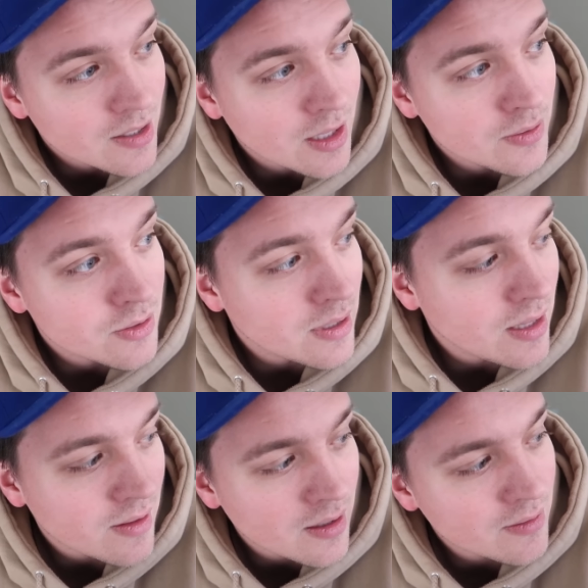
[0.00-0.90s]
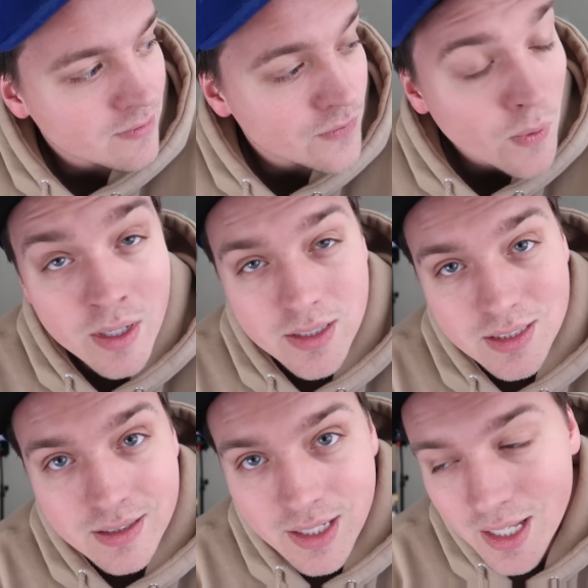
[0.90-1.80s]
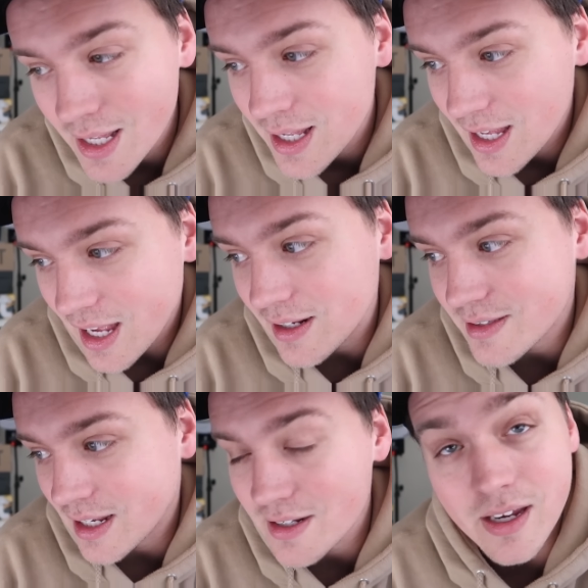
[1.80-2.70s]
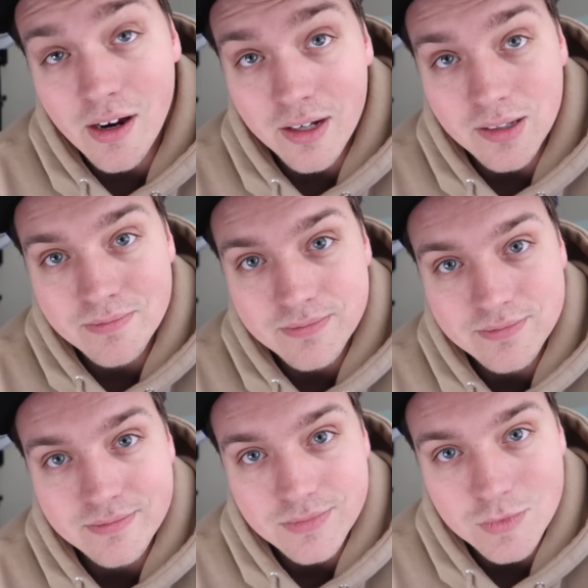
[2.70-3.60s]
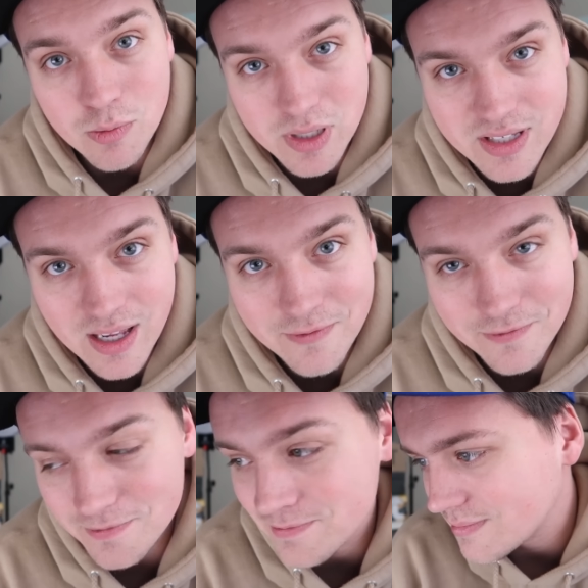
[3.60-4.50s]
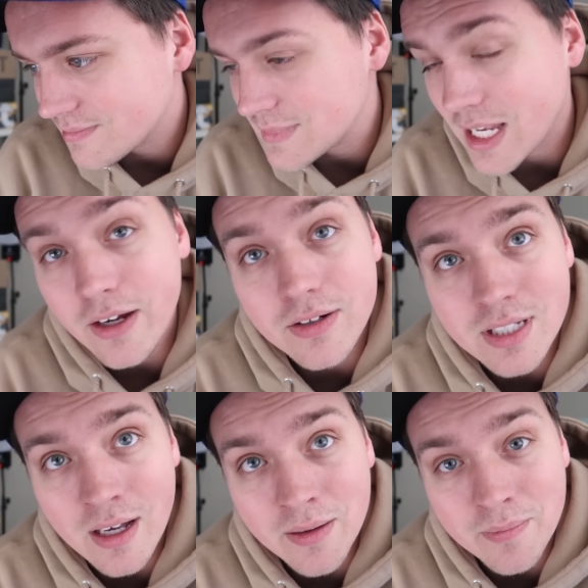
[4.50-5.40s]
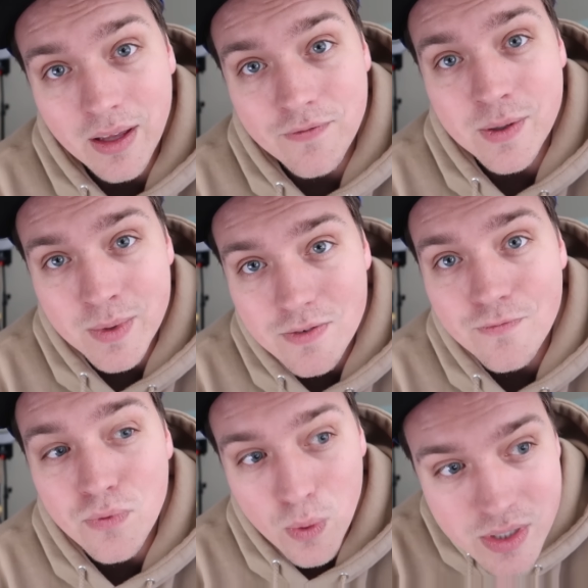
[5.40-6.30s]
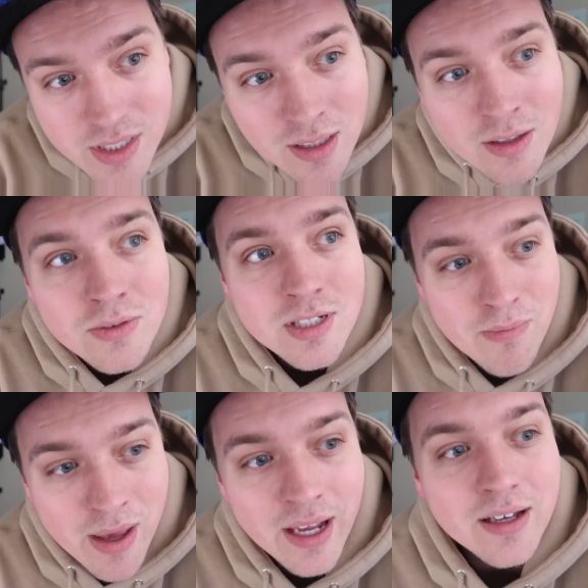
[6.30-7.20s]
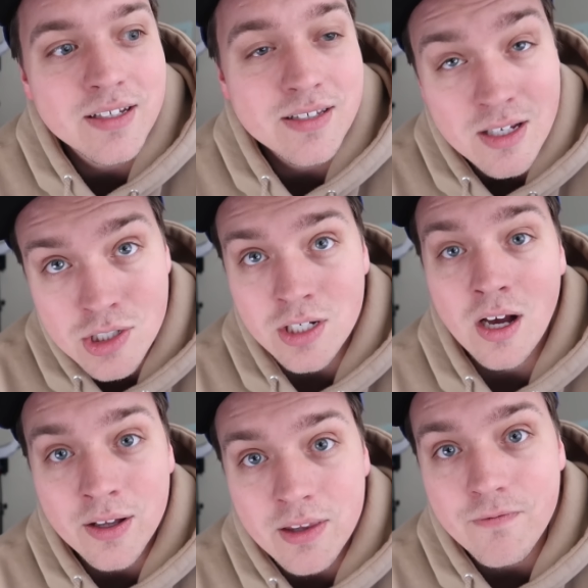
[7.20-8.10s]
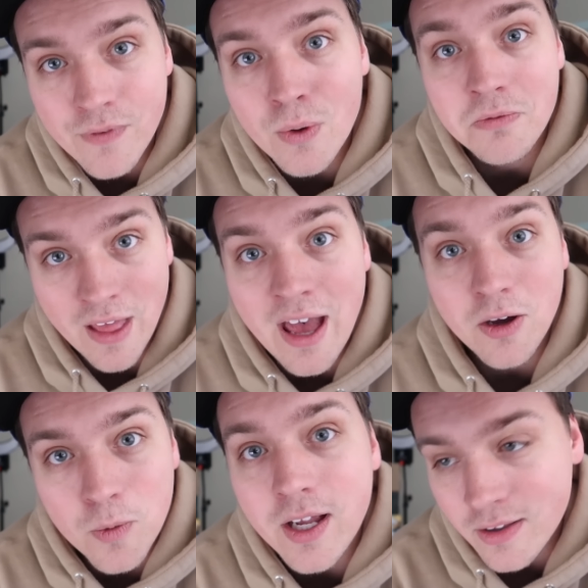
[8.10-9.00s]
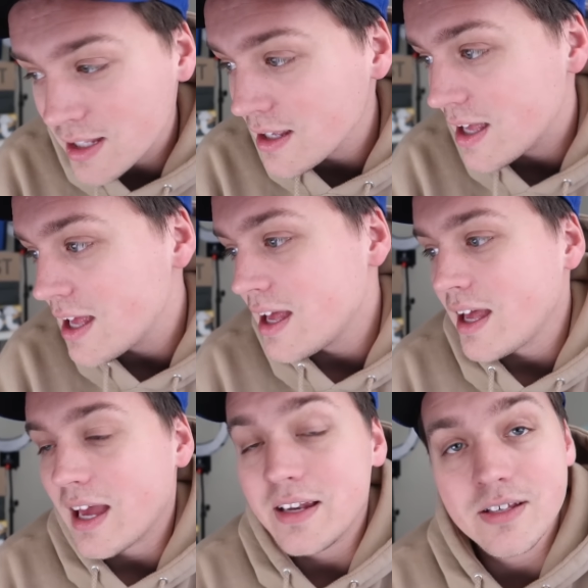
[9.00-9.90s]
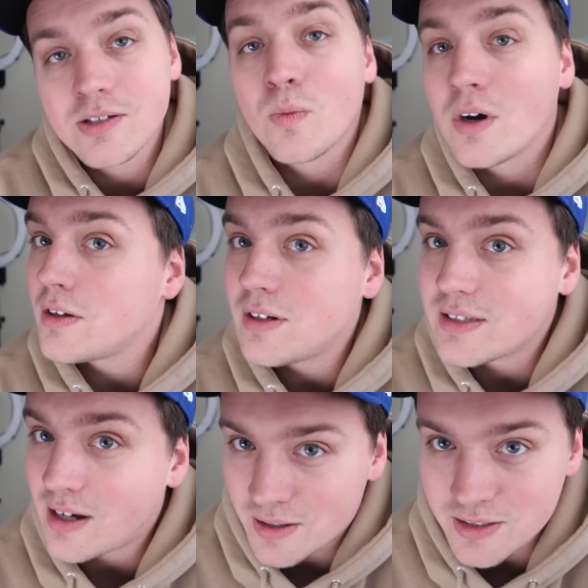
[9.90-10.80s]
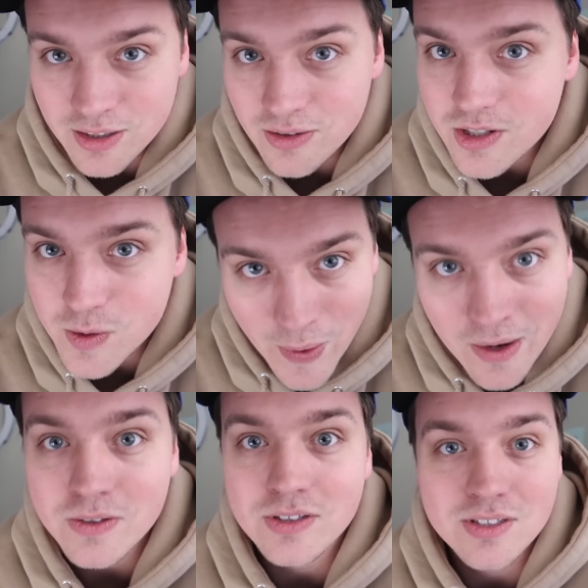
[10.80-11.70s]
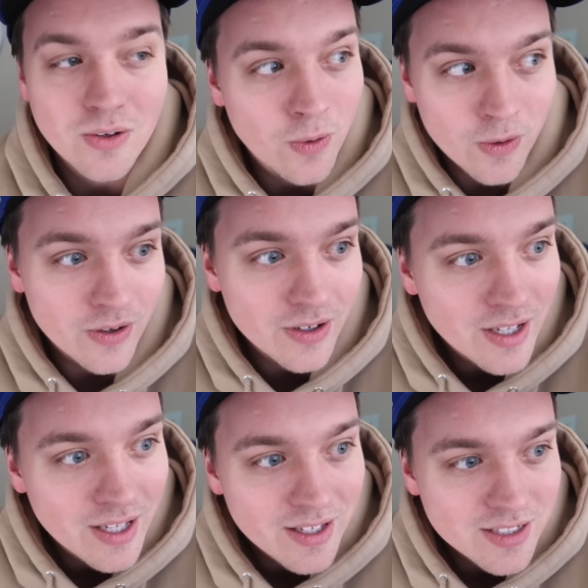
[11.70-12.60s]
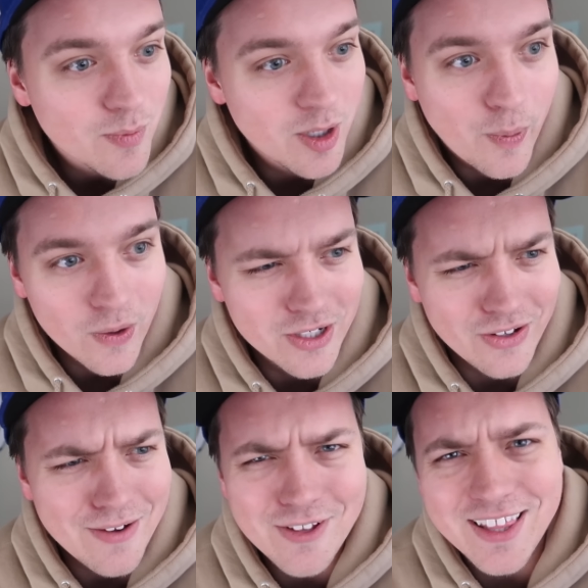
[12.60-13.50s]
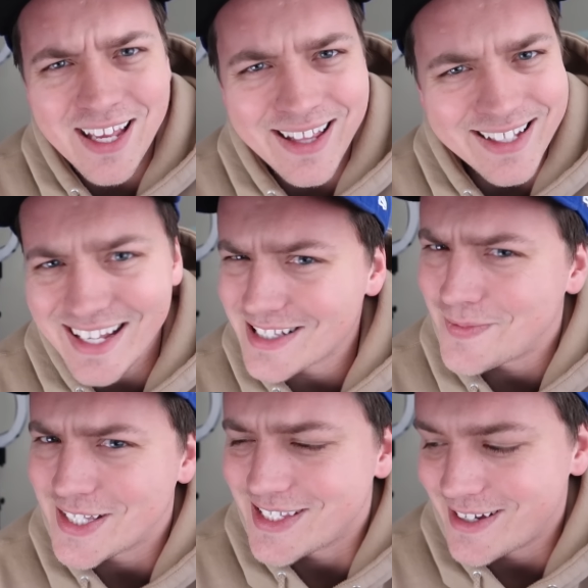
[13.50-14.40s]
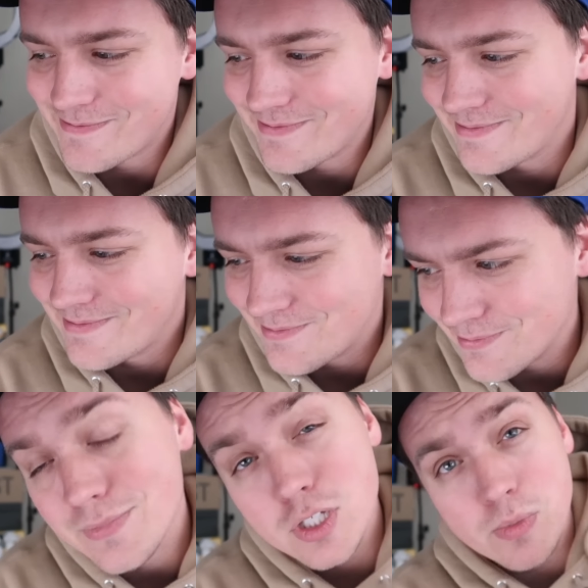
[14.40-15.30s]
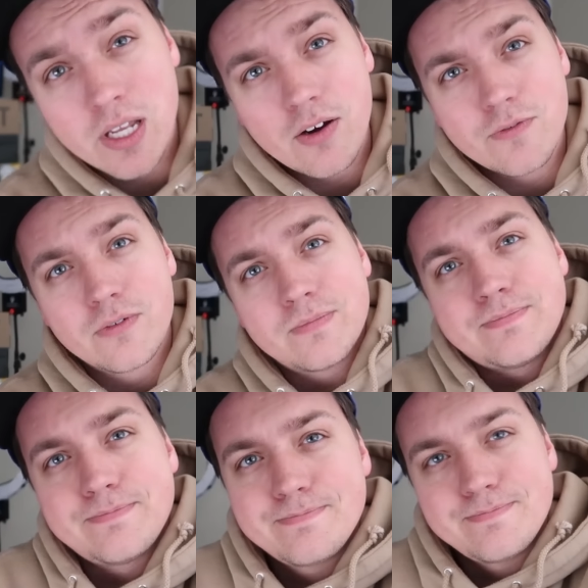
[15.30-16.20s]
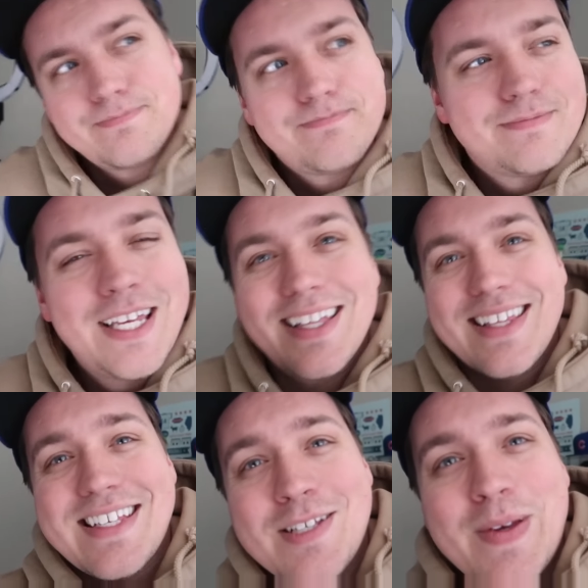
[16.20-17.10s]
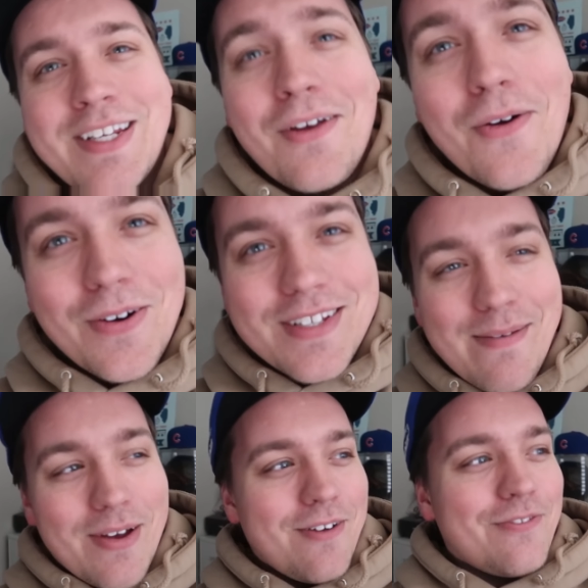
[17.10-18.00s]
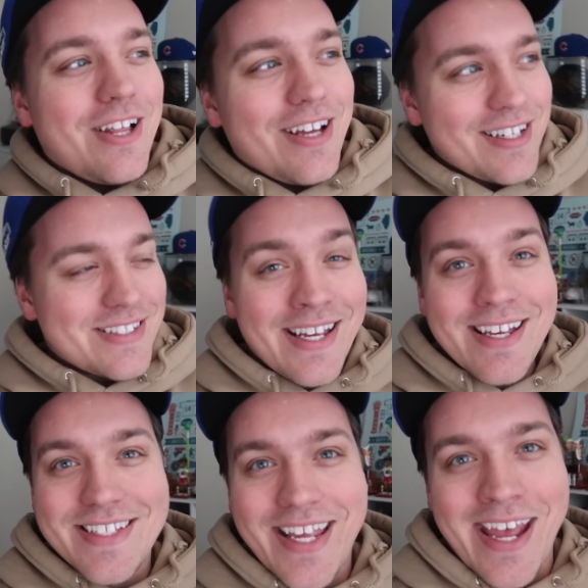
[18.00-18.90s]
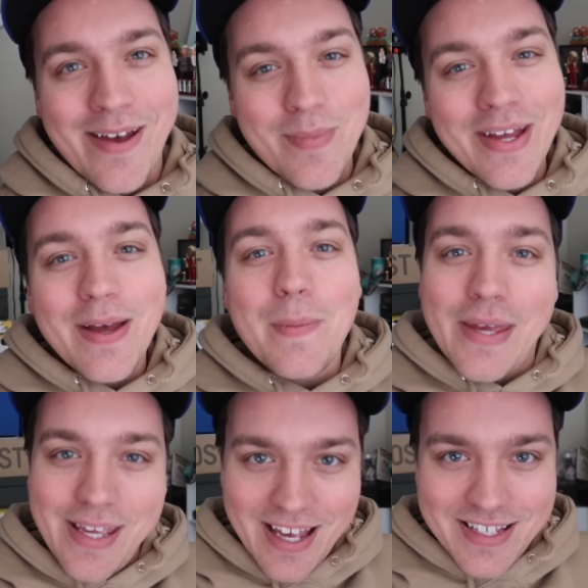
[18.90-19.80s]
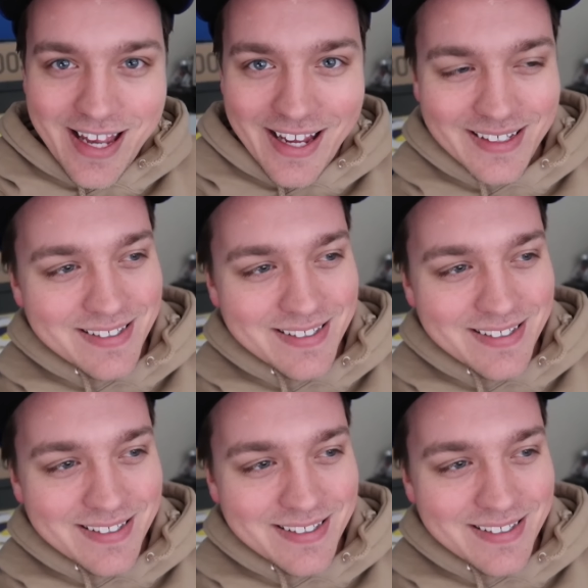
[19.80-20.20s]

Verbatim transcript: They'll do anything for it, and it's kind of scary. So be safe, take your time. If someone's forcing you to make a decision on the phone that quickly and doesn't want you to talk to your spouse or someone important in your life like that, like, that's messed up. So be careful. This has been your Samika Vlogs Scam PSA.